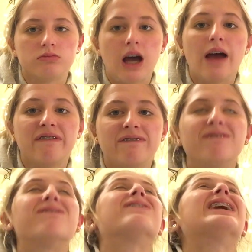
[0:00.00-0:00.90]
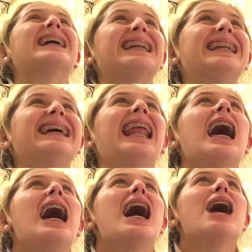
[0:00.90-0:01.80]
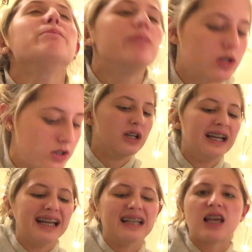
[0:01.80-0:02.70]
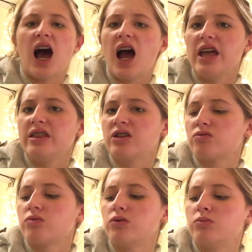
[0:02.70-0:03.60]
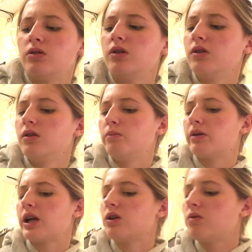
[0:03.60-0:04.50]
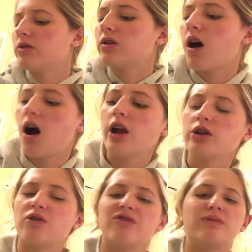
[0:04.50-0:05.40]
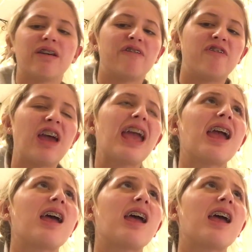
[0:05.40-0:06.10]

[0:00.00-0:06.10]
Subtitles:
I freaked it up. It's hot in this room, but I don't want the audio of my fan.